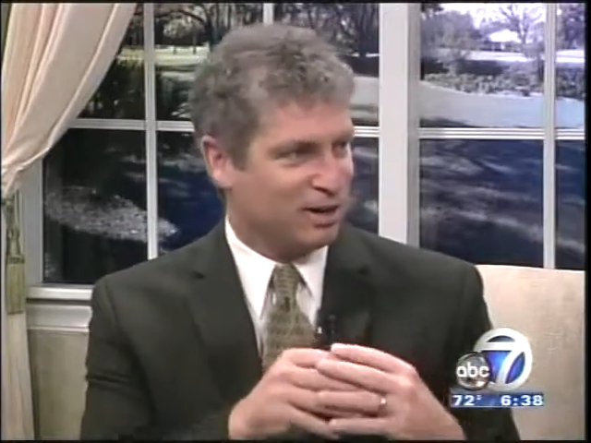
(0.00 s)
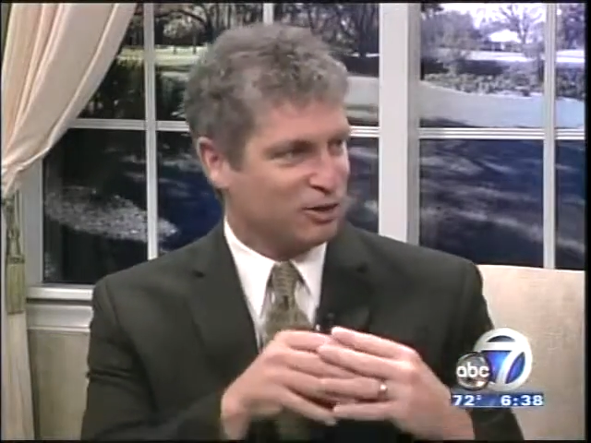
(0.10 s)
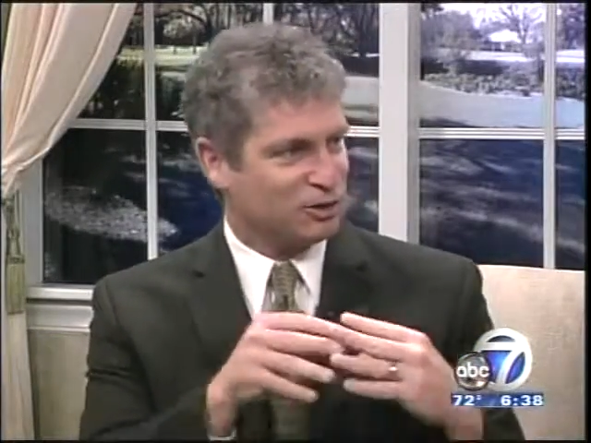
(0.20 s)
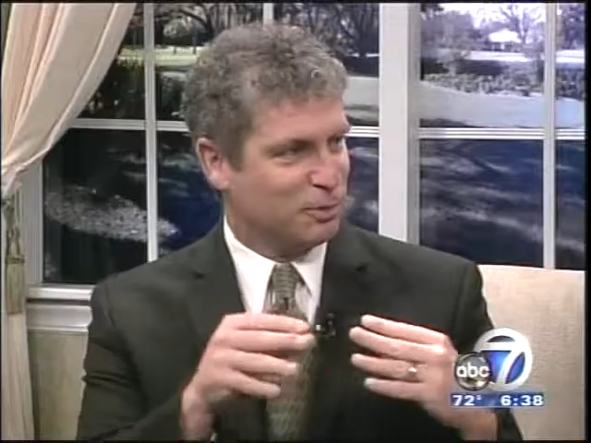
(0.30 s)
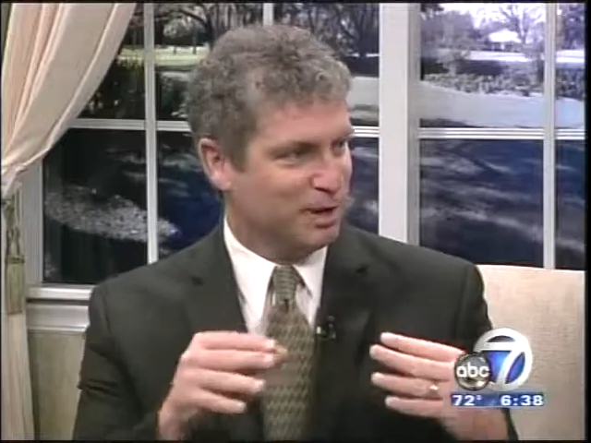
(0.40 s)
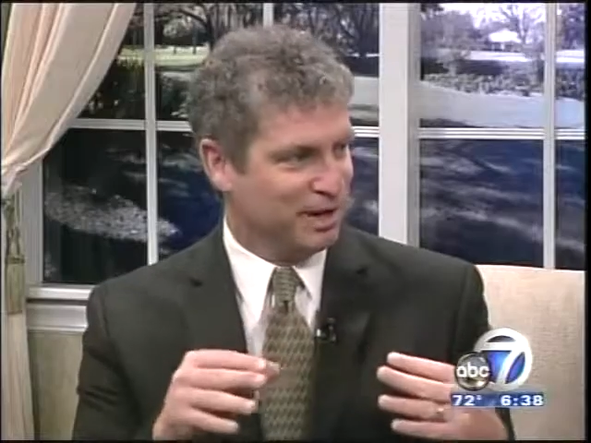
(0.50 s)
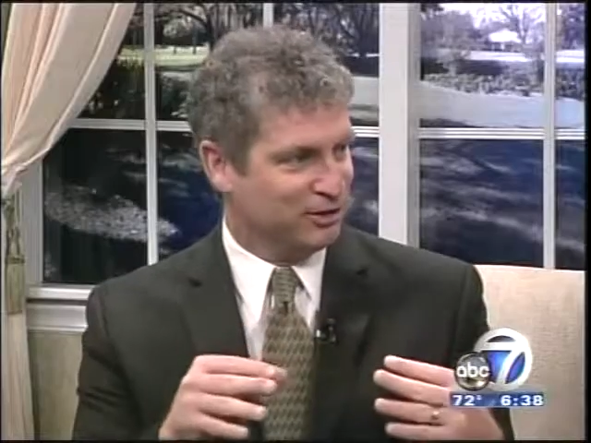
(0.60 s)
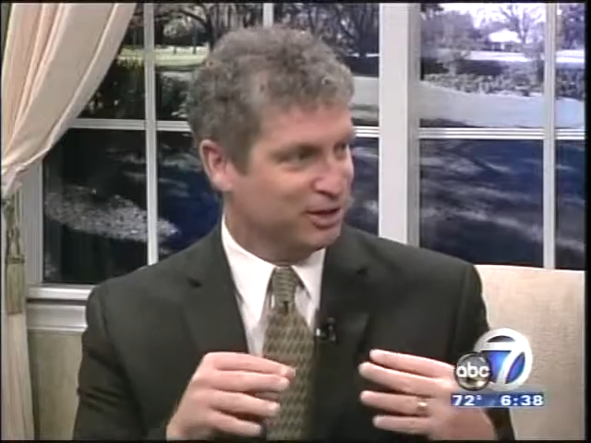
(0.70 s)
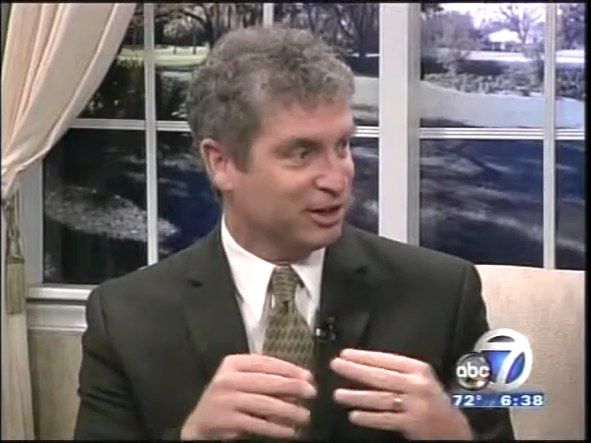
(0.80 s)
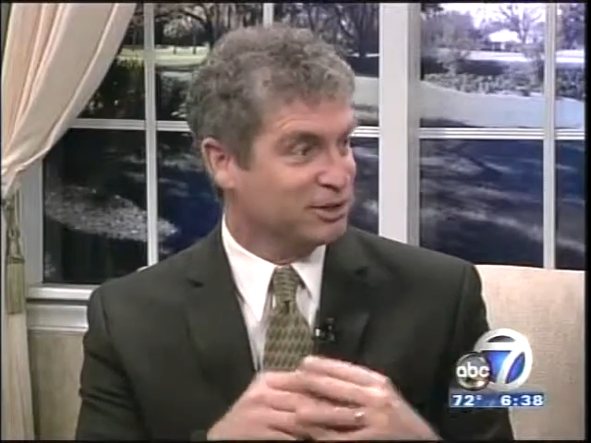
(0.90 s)
it also
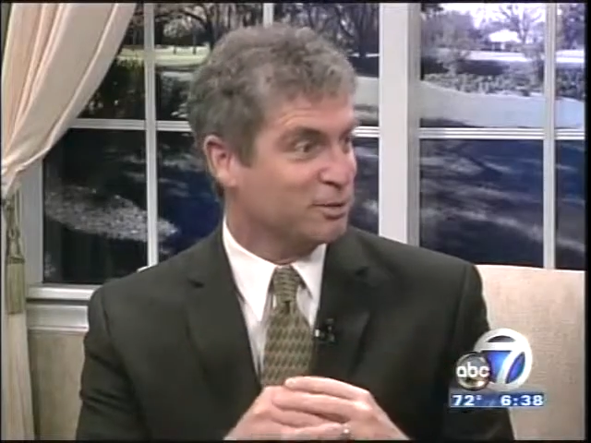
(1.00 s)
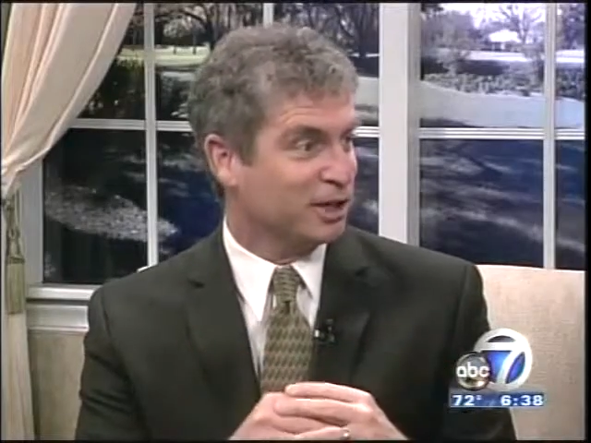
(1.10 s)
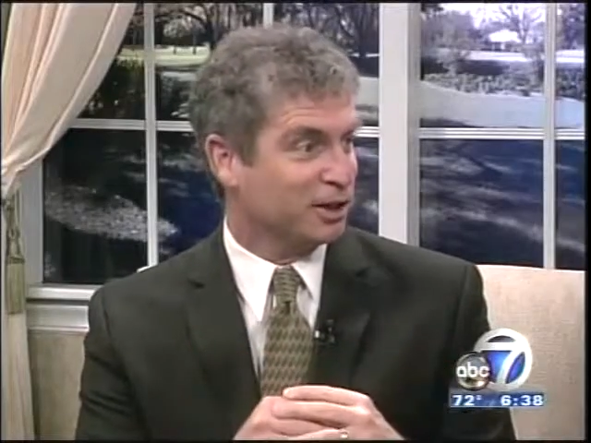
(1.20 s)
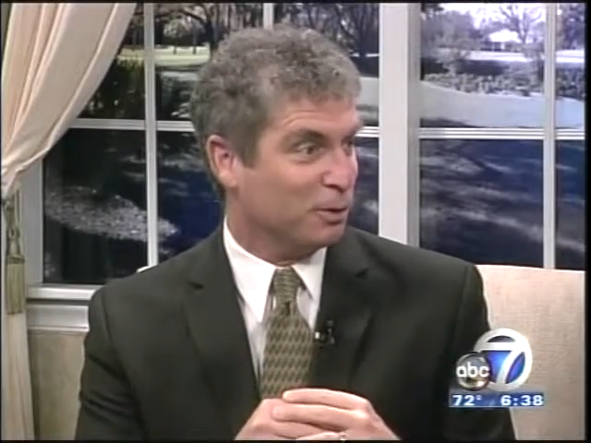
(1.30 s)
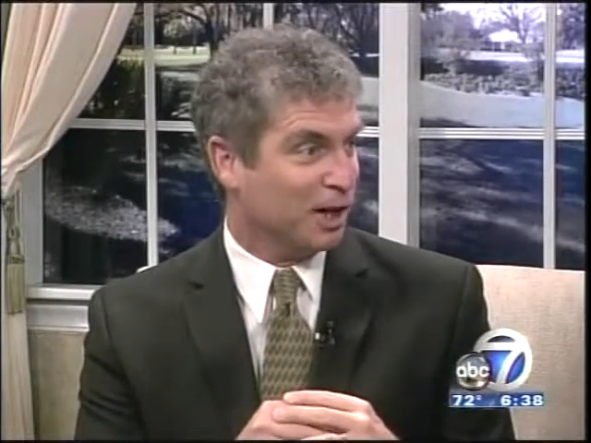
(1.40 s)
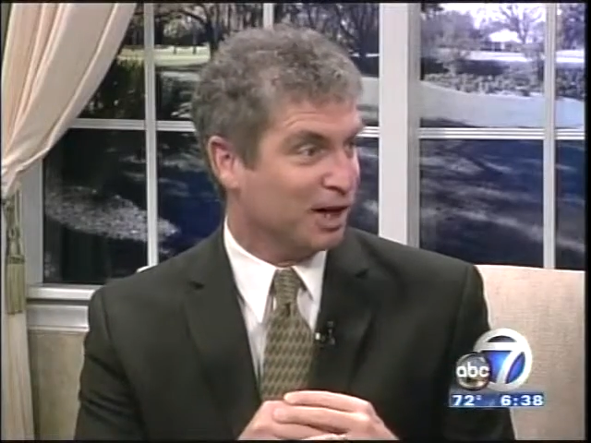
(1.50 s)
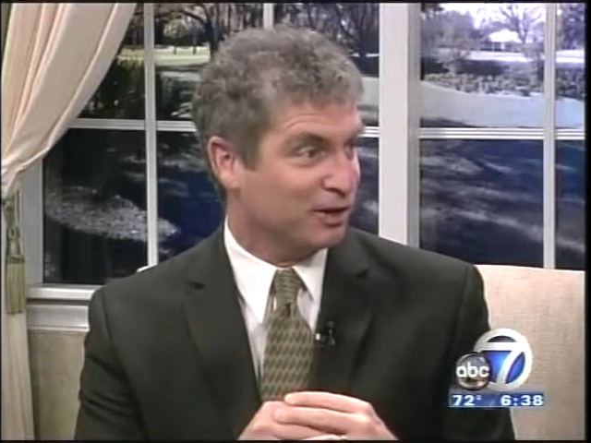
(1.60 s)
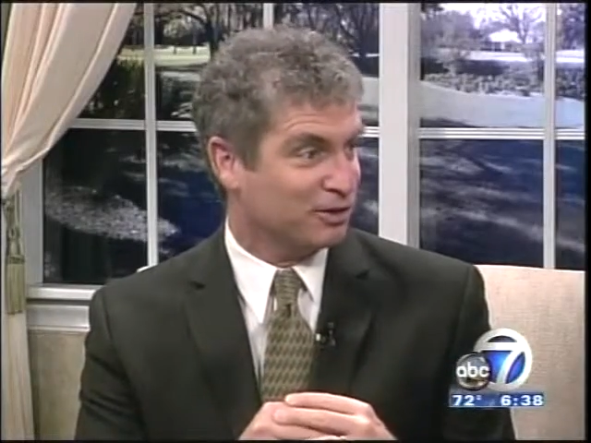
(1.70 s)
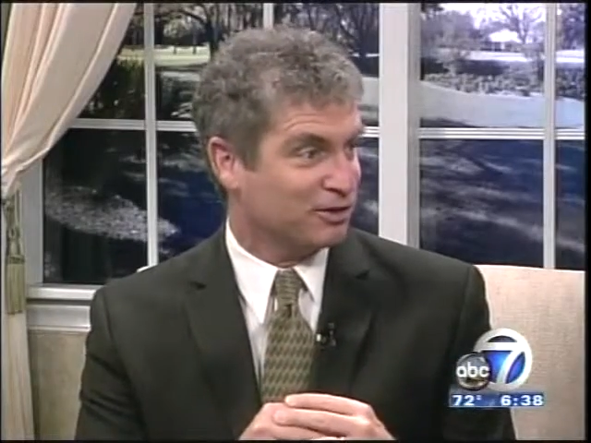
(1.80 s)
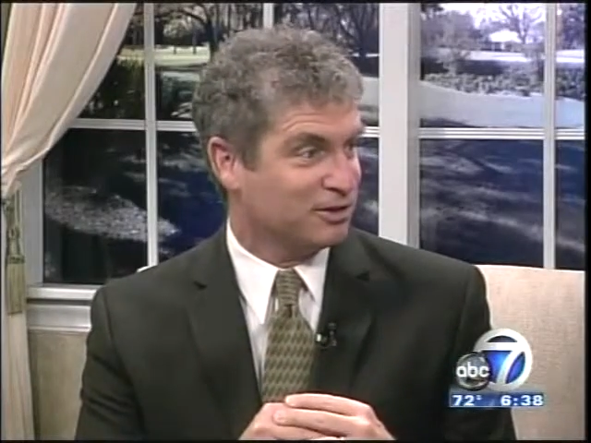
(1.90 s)
bends and it doesn't break the
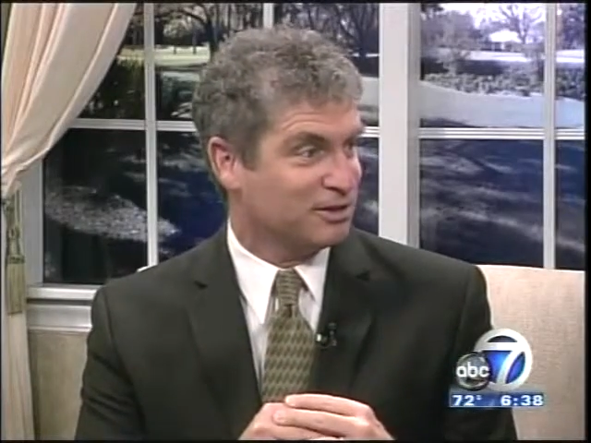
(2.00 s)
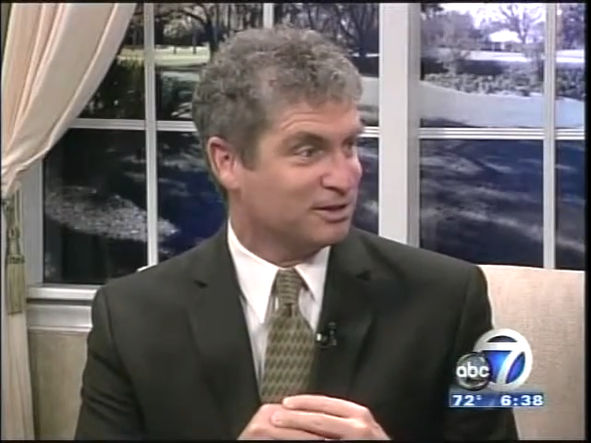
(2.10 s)
wires.